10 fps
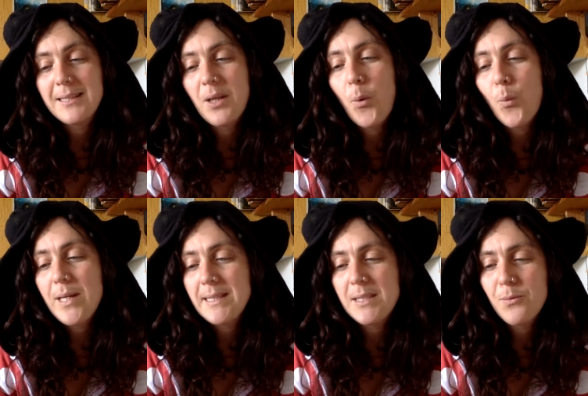that
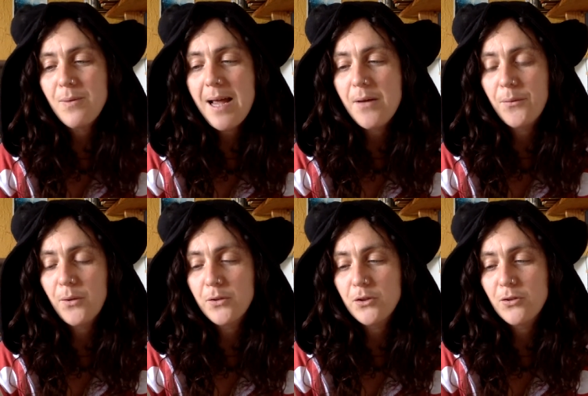whizzed around
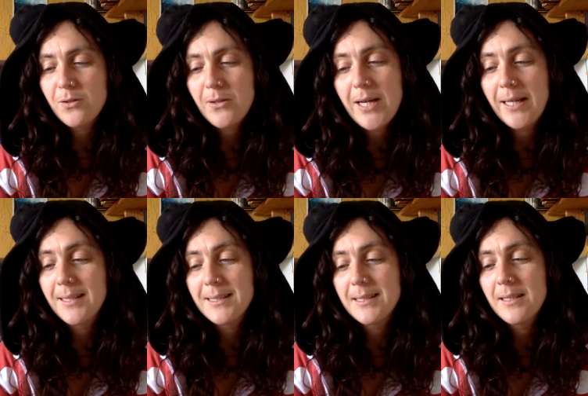on
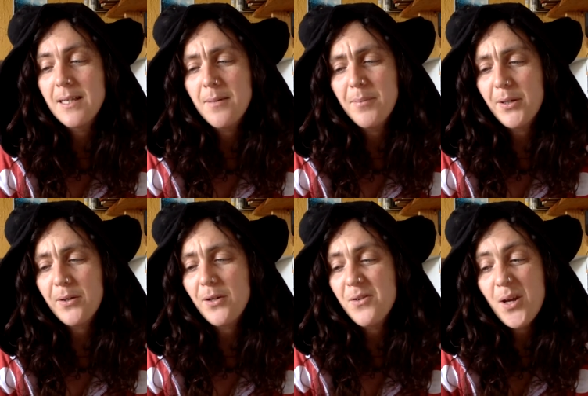strings but
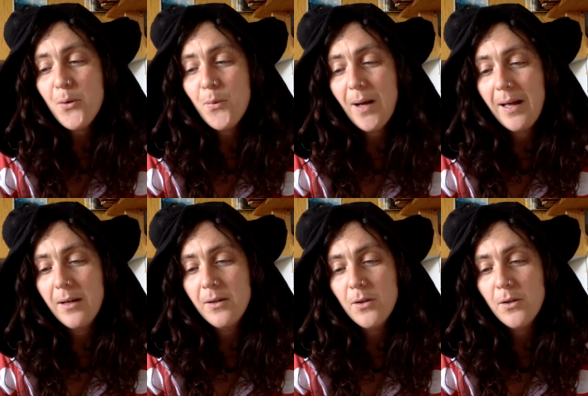got nowhere,